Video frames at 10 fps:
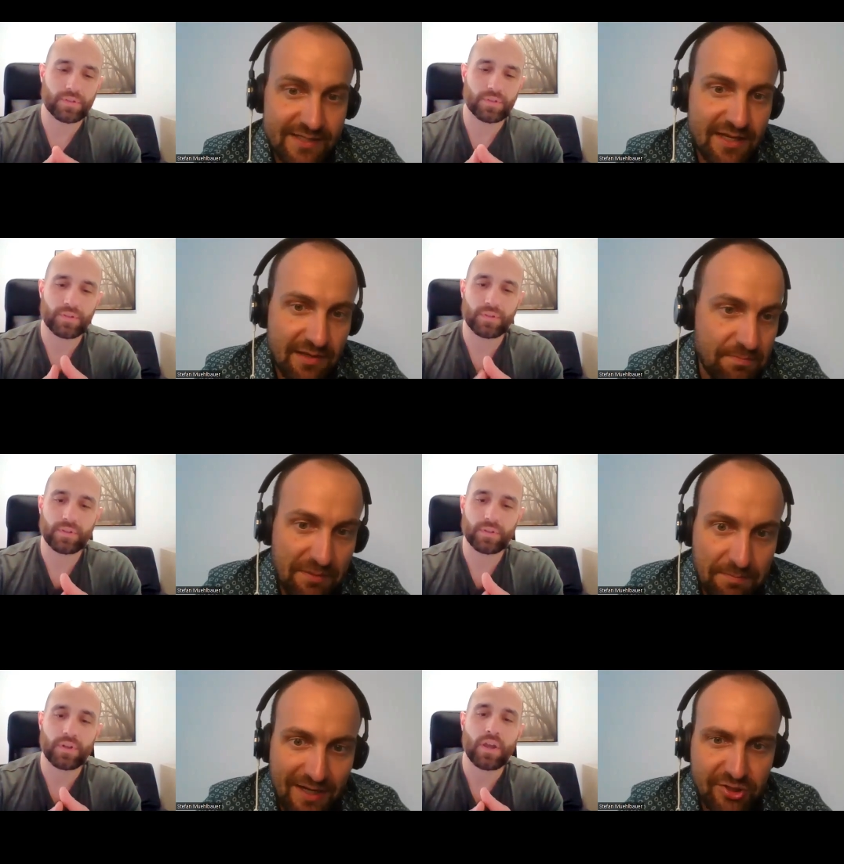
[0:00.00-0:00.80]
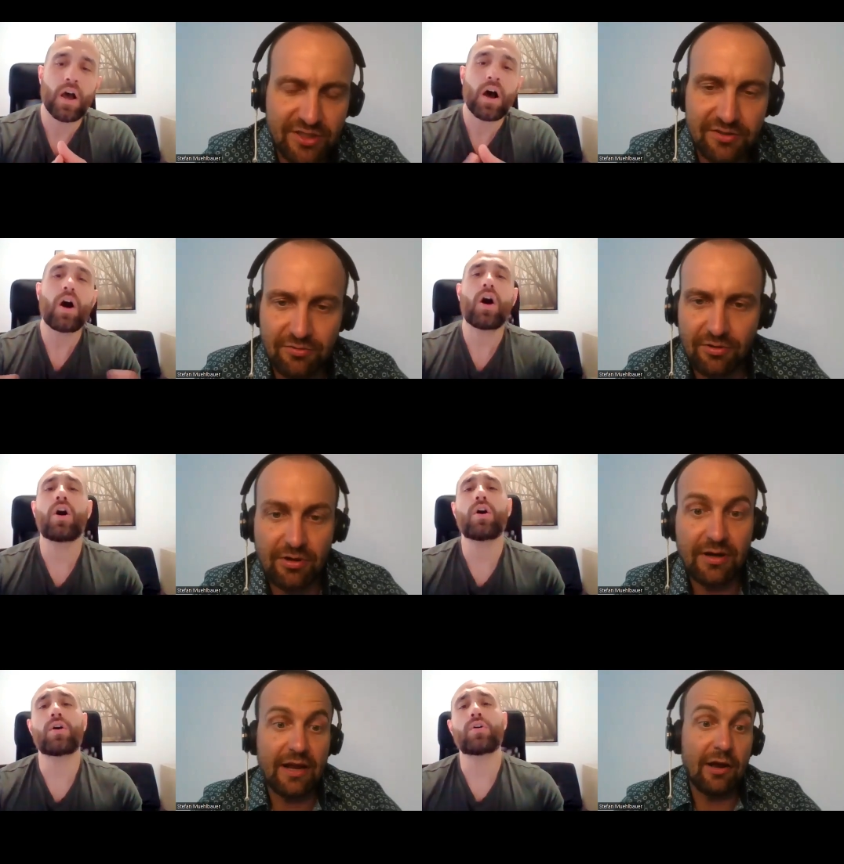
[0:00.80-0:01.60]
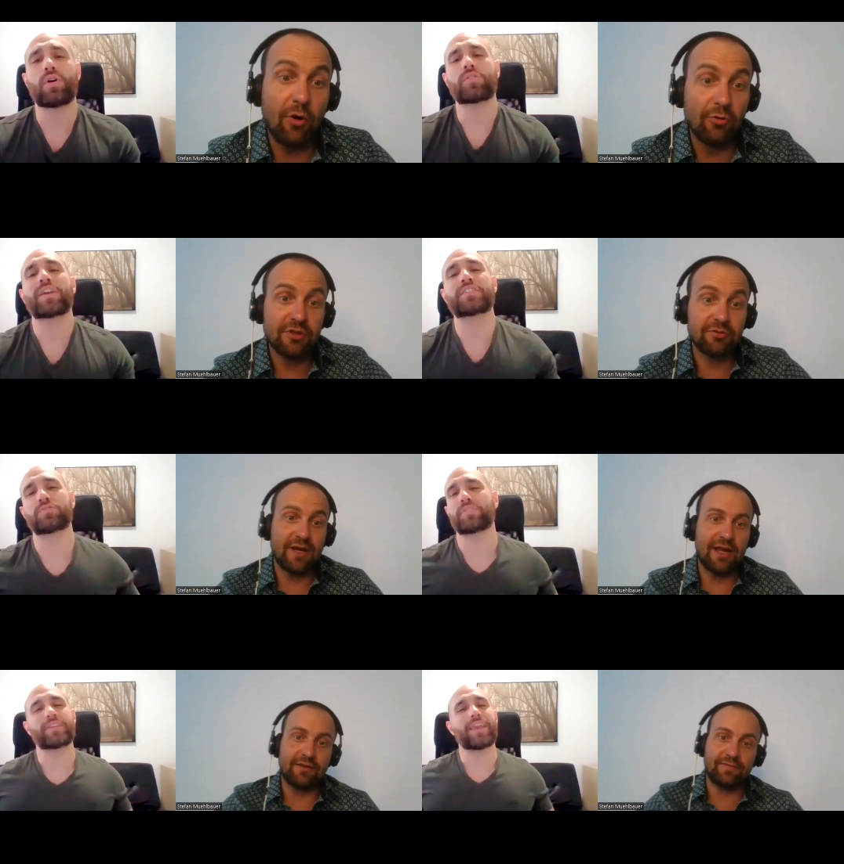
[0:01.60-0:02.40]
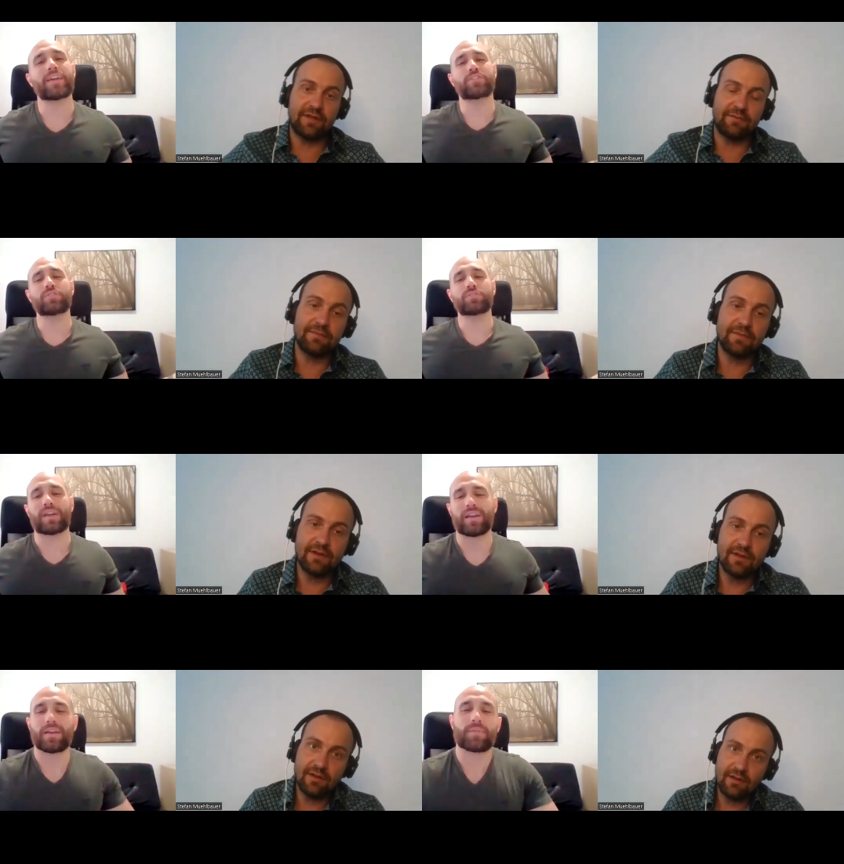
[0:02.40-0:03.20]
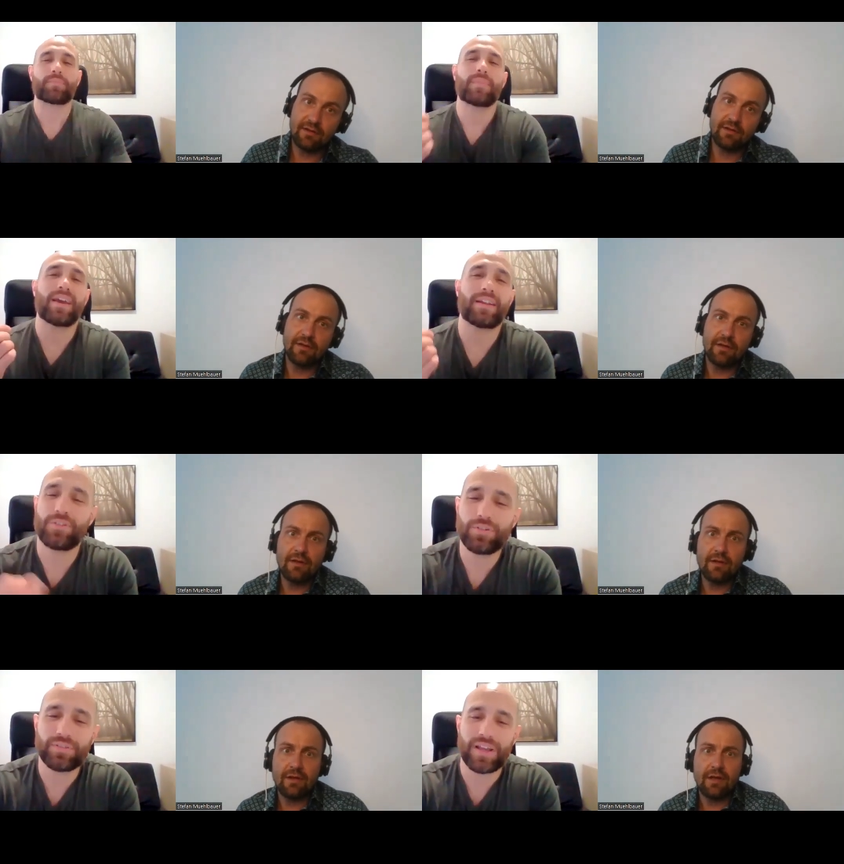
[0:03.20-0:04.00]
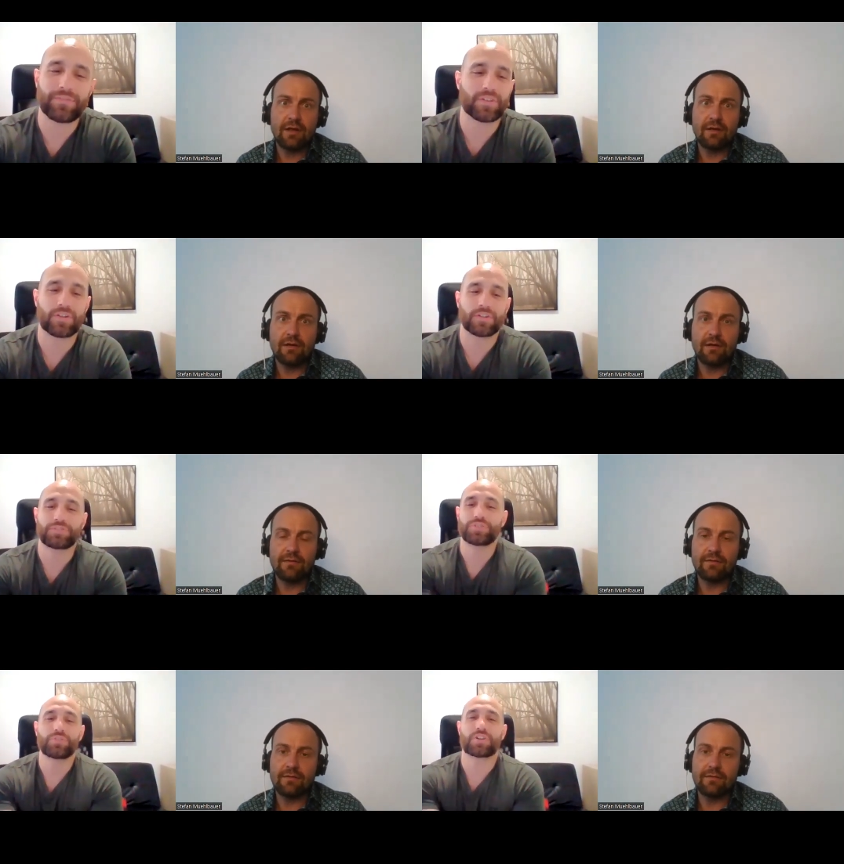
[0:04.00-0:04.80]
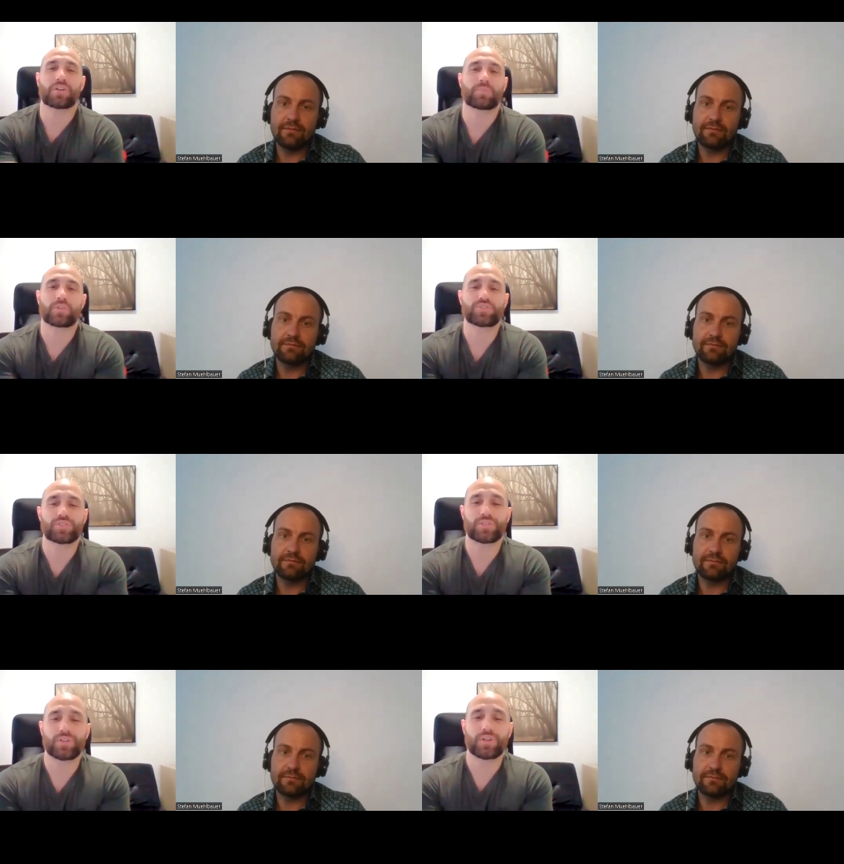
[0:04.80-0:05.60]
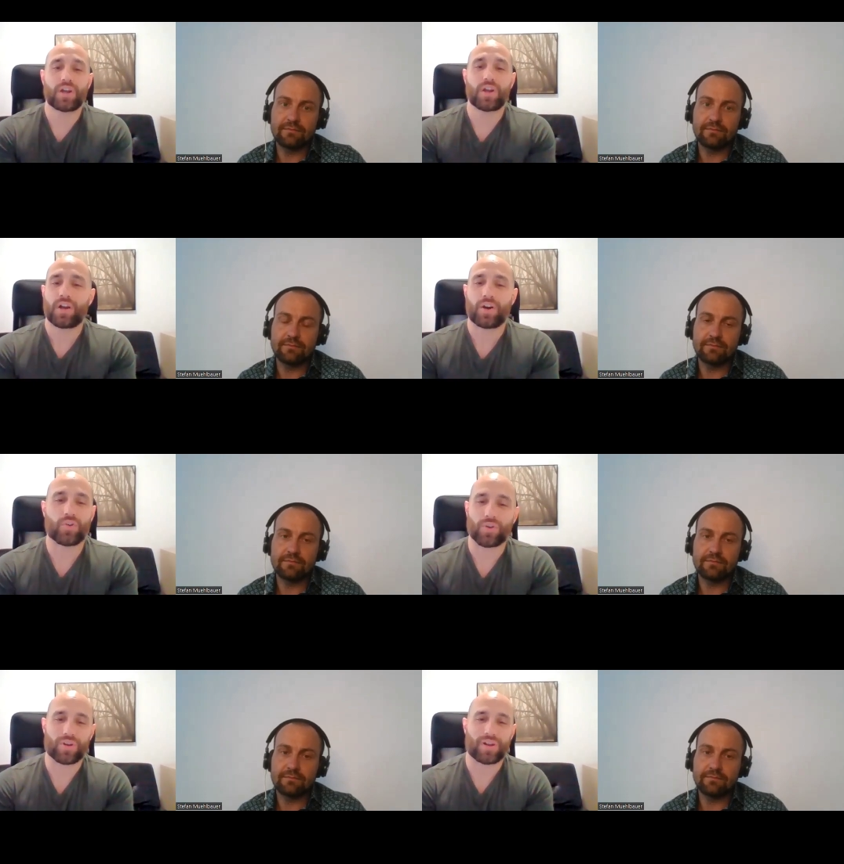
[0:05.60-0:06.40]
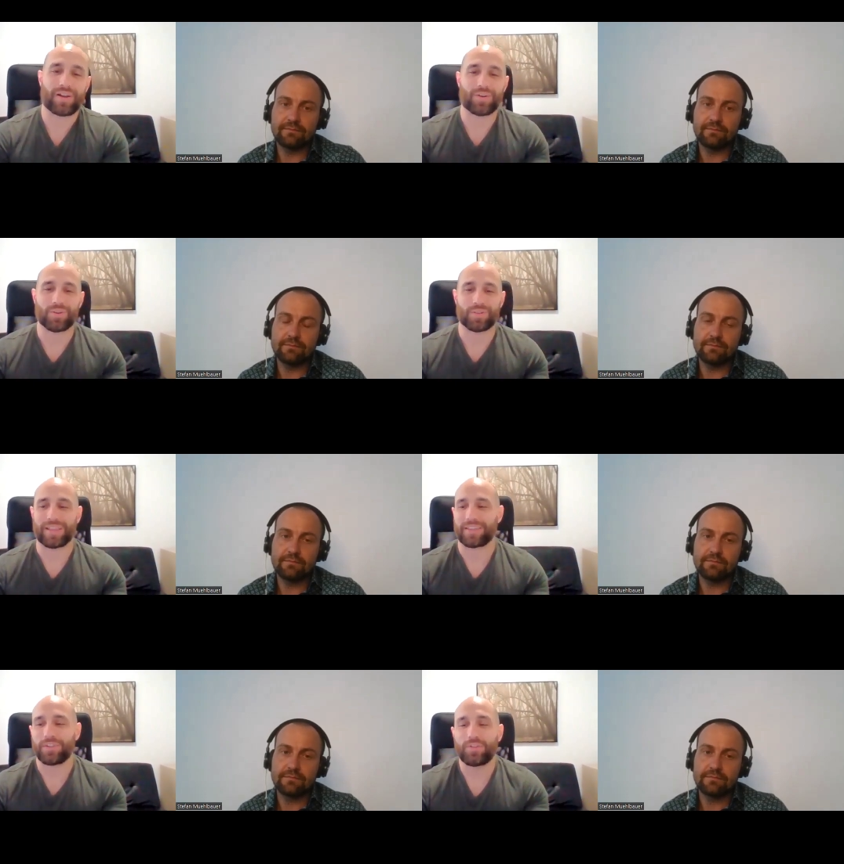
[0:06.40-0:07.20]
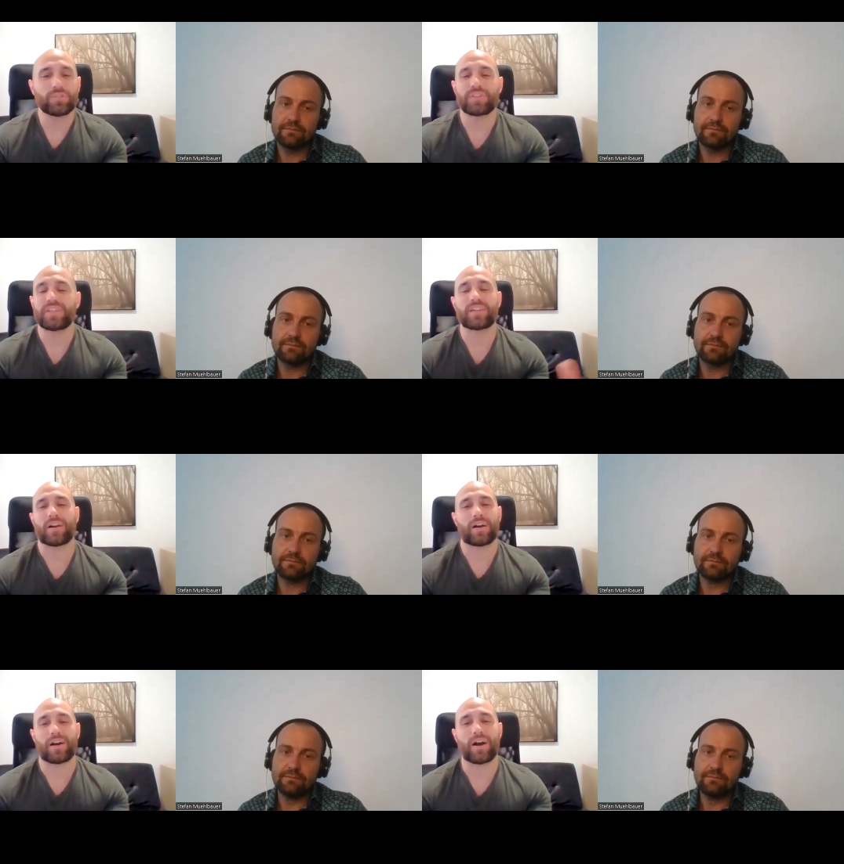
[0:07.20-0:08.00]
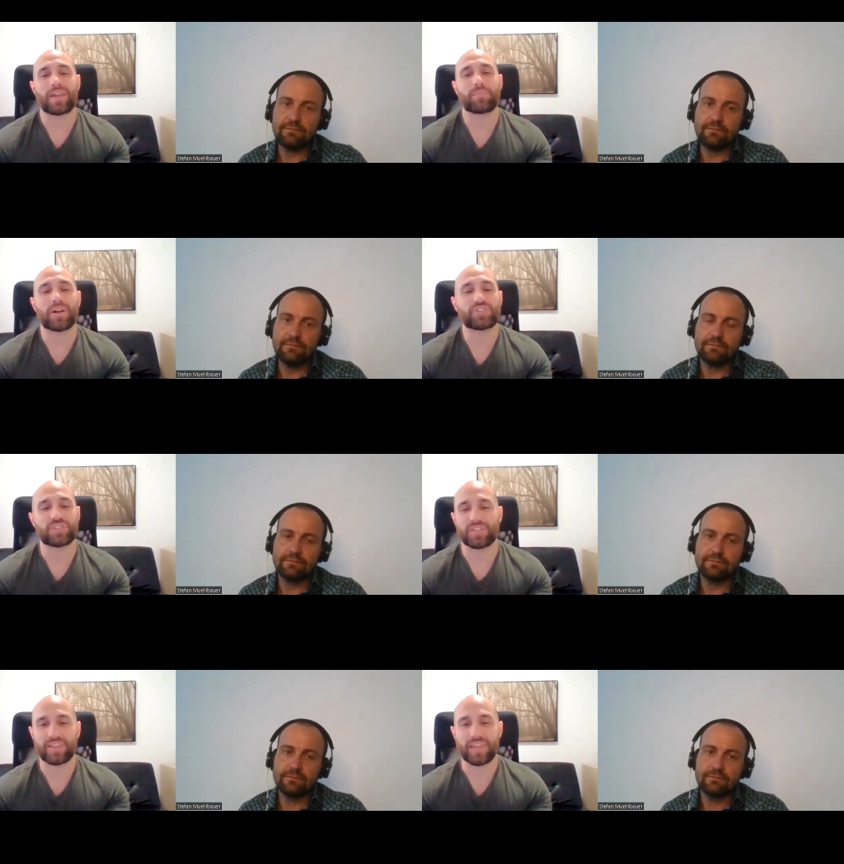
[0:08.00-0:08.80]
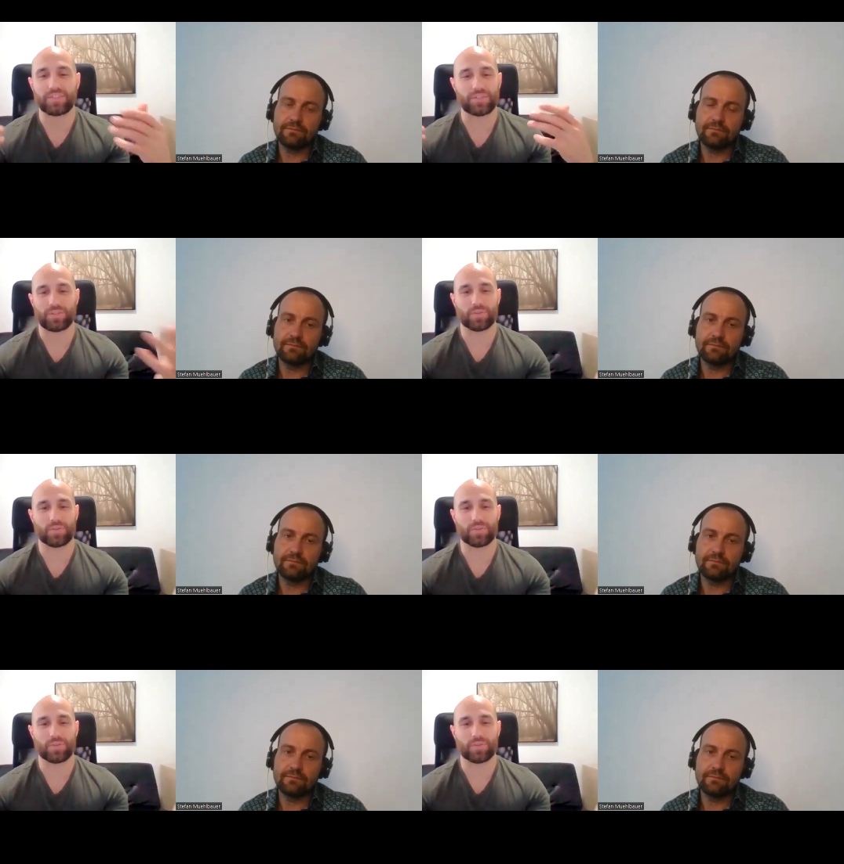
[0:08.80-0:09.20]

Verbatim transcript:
Speaker 1: that has a big budget or oh, own okay, so, creative team? you,
Speaker 2: man, you don't have to shoot a commercial or uh, or like you don't need a, a high budget to get